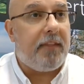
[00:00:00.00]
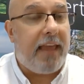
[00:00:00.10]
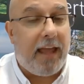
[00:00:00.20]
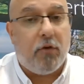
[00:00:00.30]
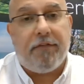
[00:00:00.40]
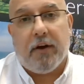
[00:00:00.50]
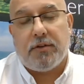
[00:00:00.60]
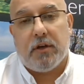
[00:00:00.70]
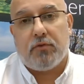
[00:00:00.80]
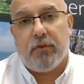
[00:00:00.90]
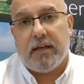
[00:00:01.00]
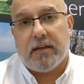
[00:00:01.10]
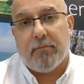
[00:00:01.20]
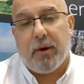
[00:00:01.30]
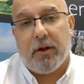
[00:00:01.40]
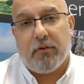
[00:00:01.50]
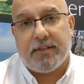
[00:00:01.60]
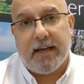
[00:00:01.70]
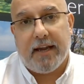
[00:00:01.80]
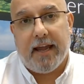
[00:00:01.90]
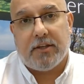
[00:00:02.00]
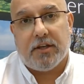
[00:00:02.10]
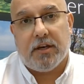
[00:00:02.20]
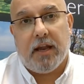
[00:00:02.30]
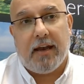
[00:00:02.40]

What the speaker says: get your photos redone by your estate agent.